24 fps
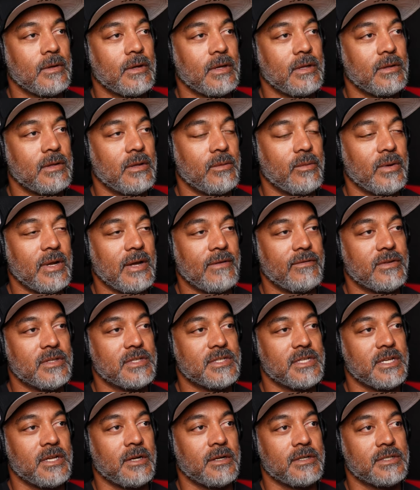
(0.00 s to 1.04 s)
And then we haven't
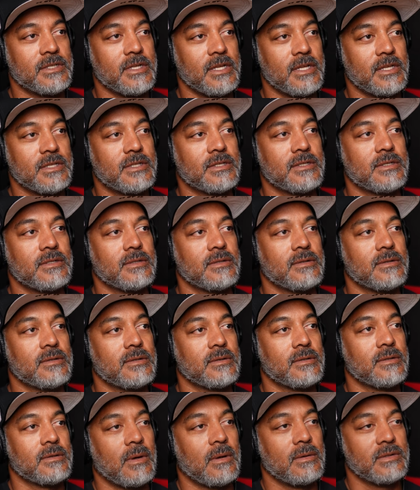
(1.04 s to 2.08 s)
seen her since.
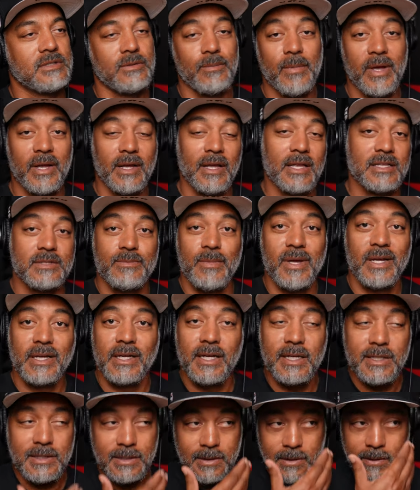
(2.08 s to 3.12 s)
That's my
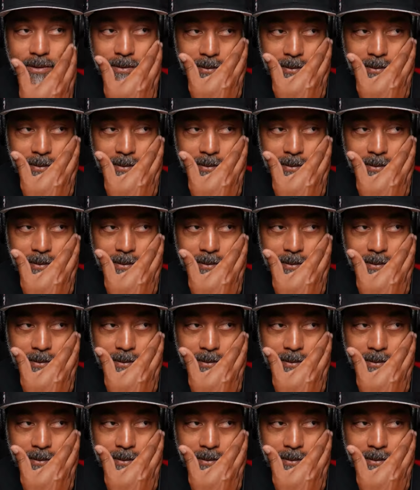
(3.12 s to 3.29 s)
guess.